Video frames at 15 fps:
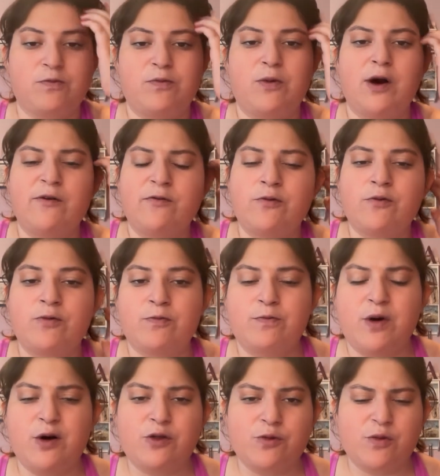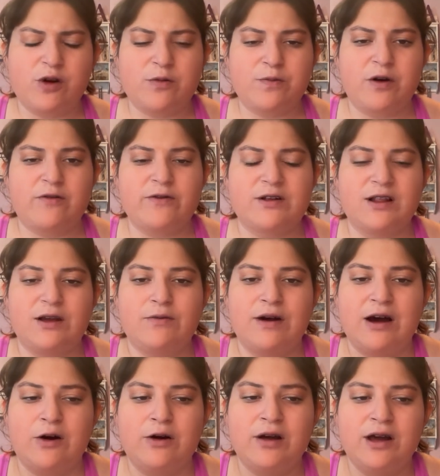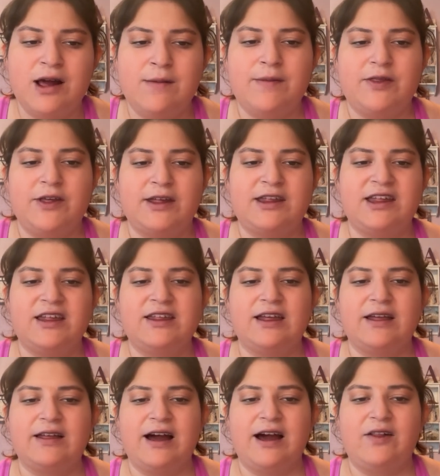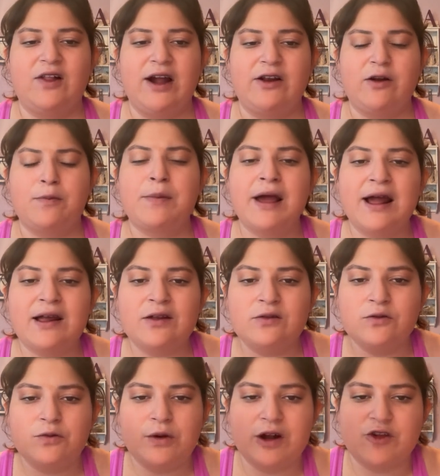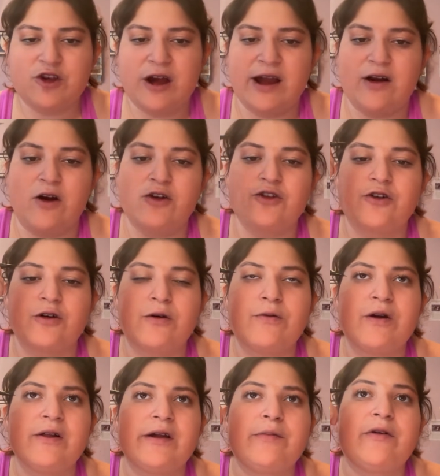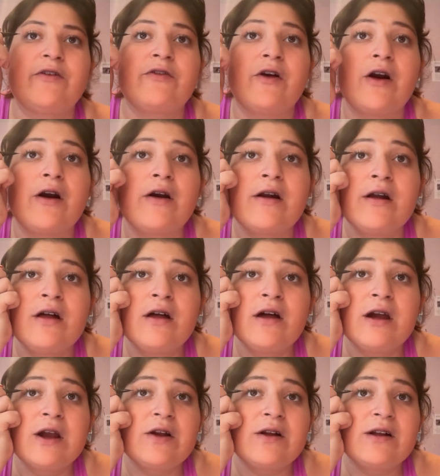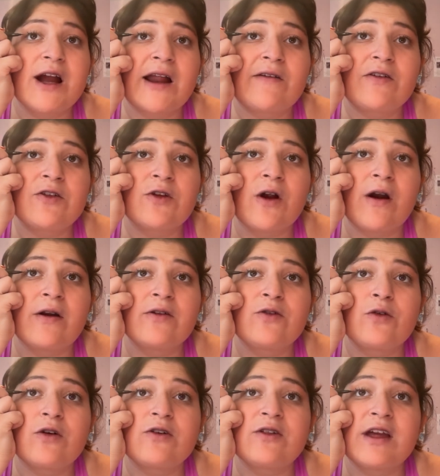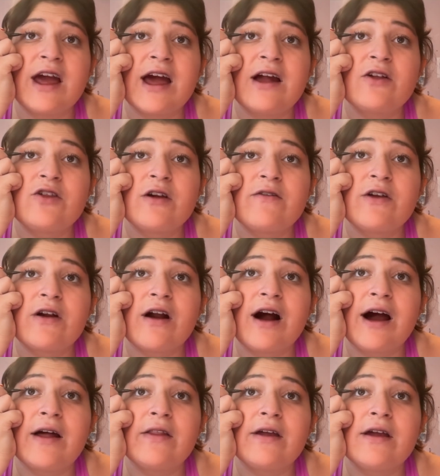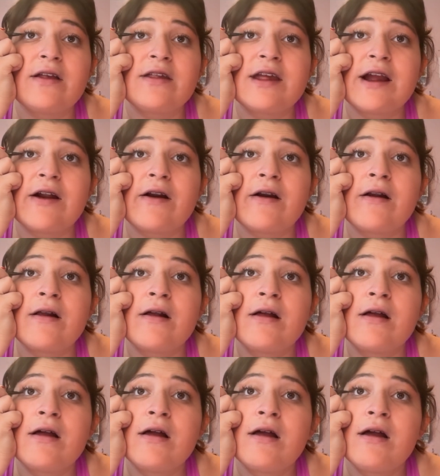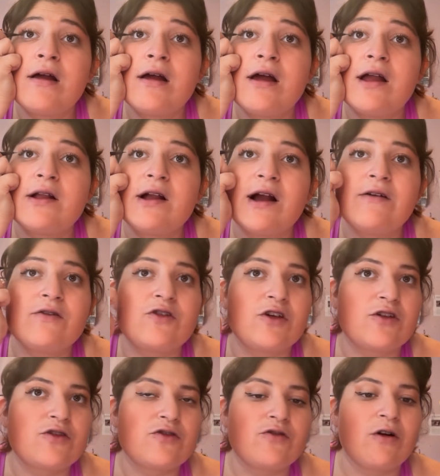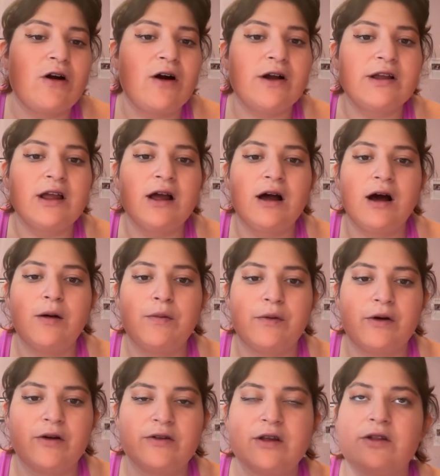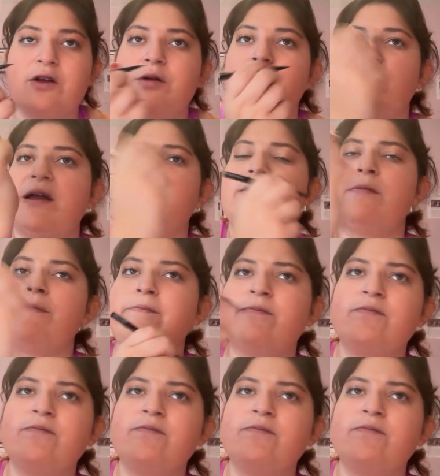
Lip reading: both work perfectly well, but this is an eyeliner pen, which I also really prefer. You can kind of start towards the edge of your eyelids here and kind of just draw it upwards a little bit